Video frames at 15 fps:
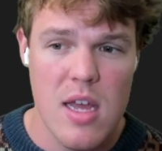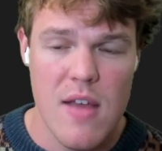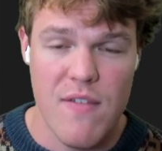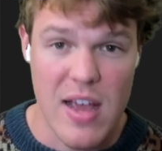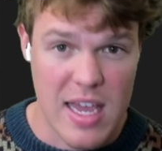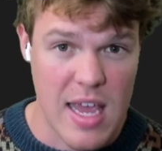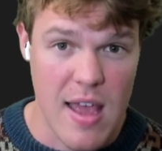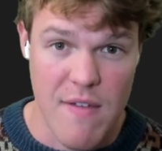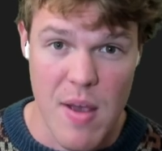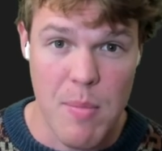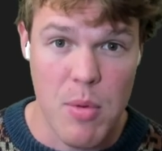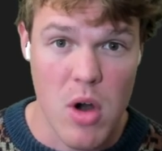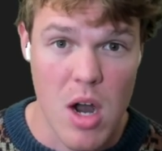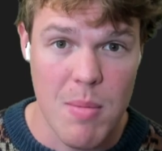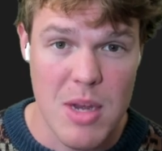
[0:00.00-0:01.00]
If I, if I
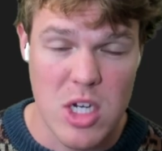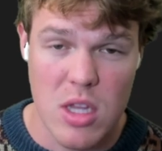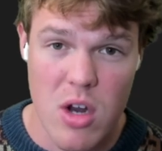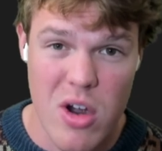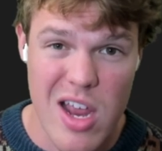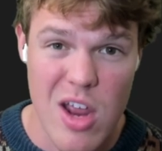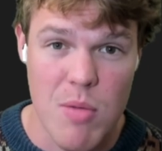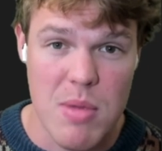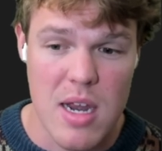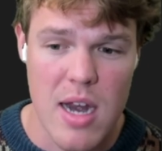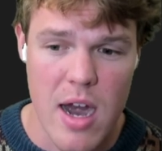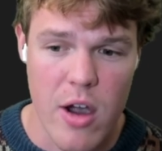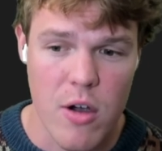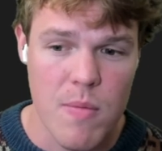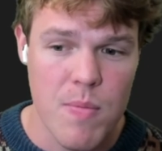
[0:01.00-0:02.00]
put automation there, it'd be an
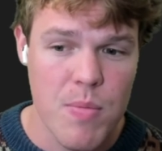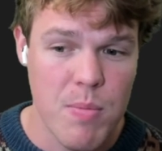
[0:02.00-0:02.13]
error.